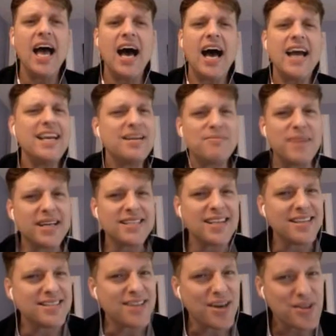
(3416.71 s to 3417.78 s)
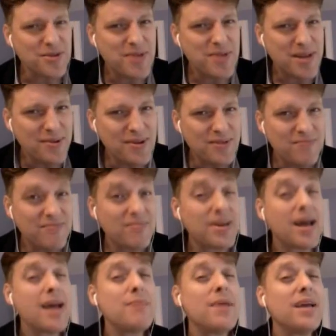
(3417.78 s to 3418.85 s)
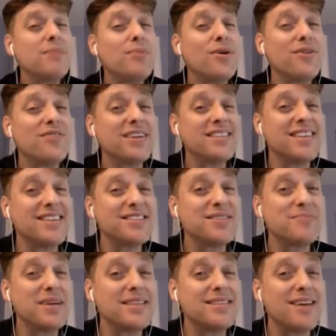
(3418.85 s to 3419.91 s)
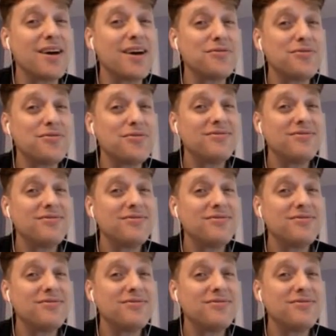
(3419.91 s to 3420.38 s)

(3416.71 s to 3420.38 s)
I didn't make sense to other people, but I made perfect sense to myself.